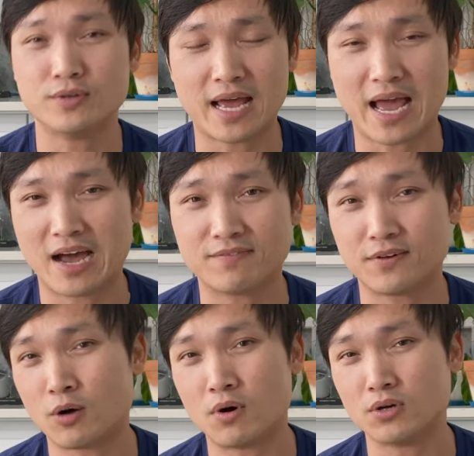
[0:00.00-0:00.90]
and a half,
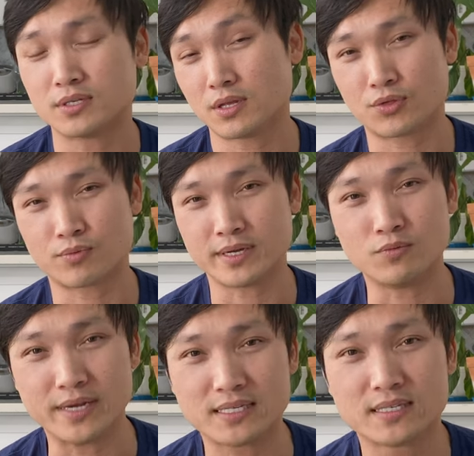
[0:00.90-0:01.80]
almost three
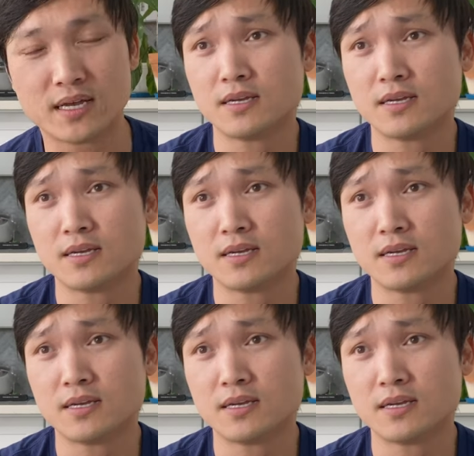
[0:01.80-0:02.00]
weeks.